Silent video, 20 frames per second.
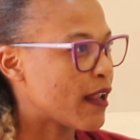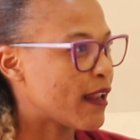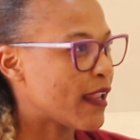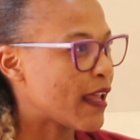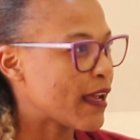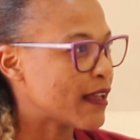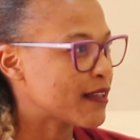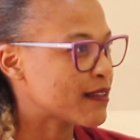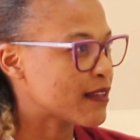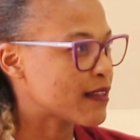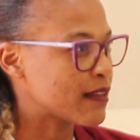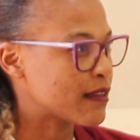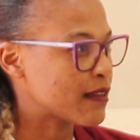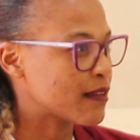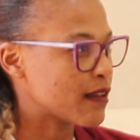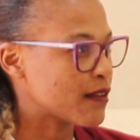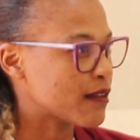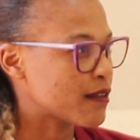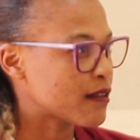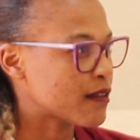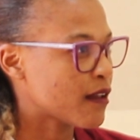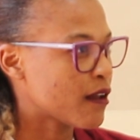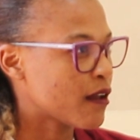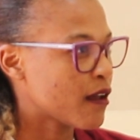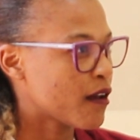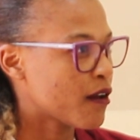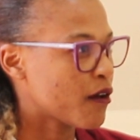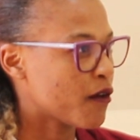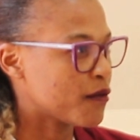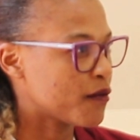licenses
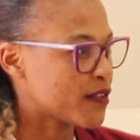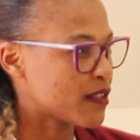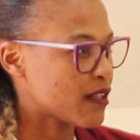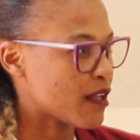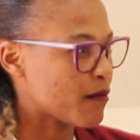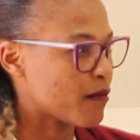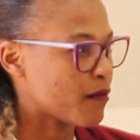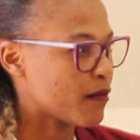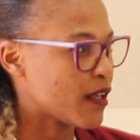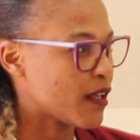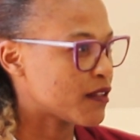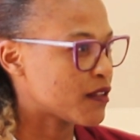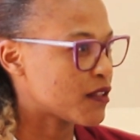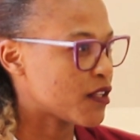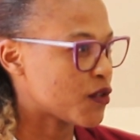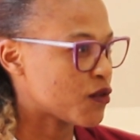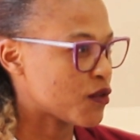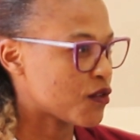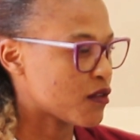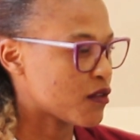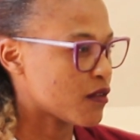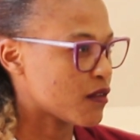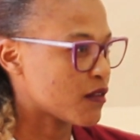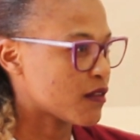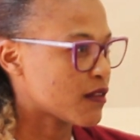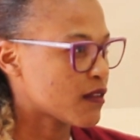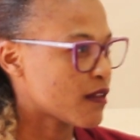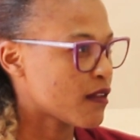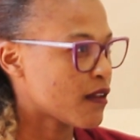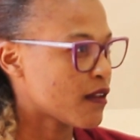of some
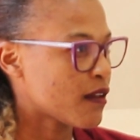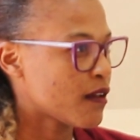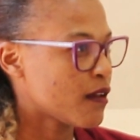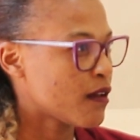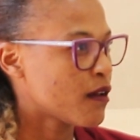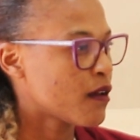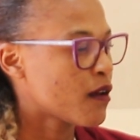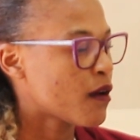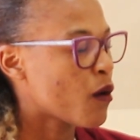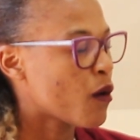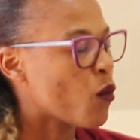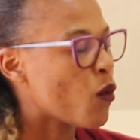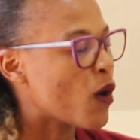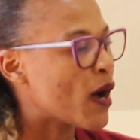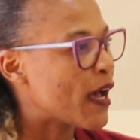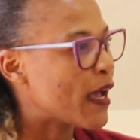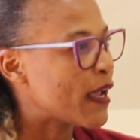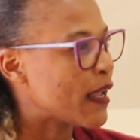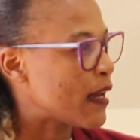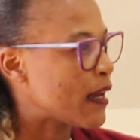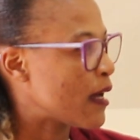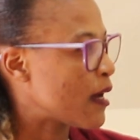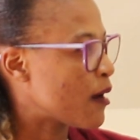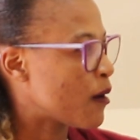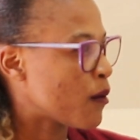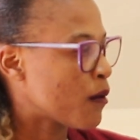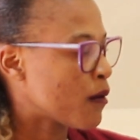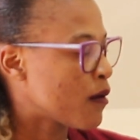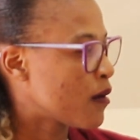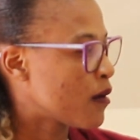institutions. Why
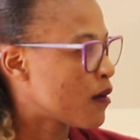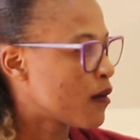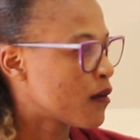now?